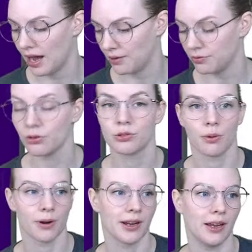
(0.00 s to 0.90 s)
folks who are
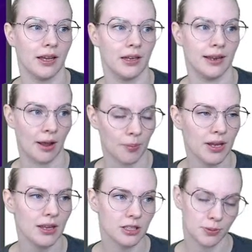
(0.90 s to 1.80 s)
working in
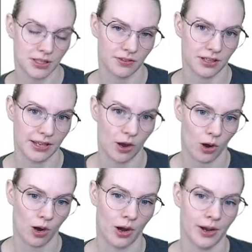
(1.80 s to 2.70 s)
NLP, and specifically
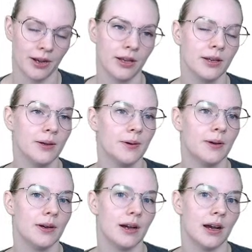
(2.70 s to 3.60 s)
on
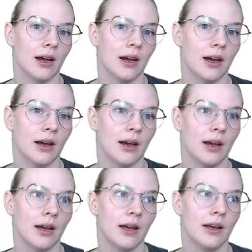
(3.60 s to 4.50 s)

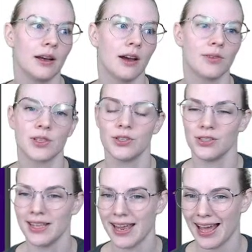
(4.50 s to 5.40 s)

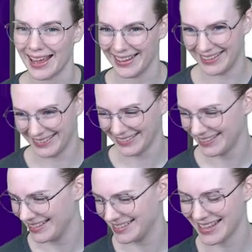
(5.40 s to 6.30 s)
conversational AI
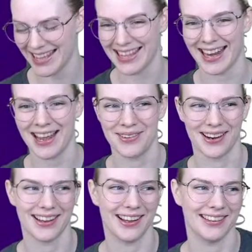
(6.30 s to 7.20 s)
is the thing that I
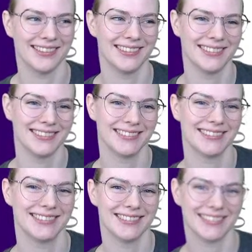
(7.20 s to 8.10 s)
work on.
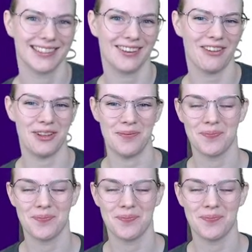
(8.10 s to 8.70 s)
Coffee.